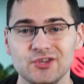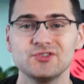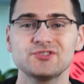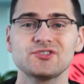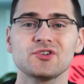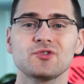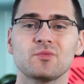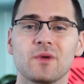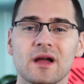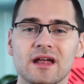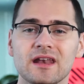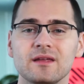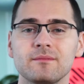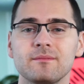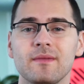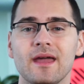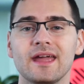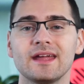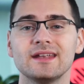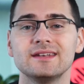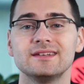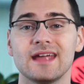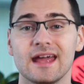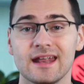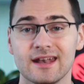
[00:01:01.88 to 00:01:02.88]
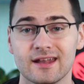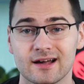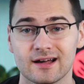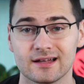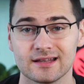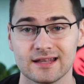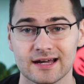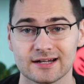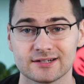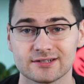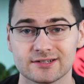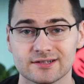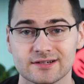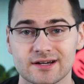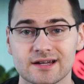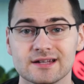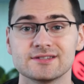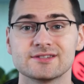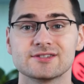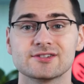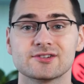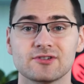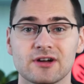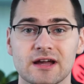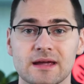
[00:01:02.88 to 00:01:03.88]
Use a ready-made data collector
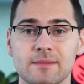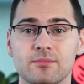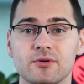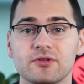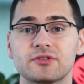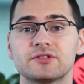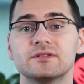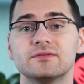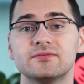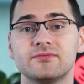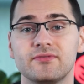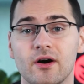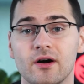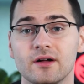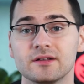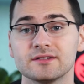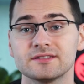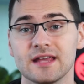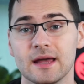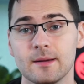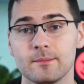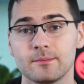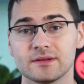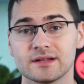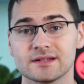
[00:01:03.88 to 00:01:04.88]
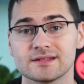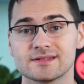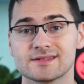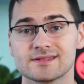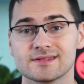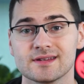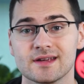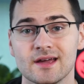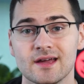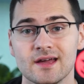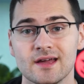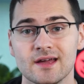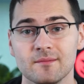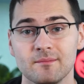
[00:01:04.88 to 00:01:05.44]
and scrape with default templates,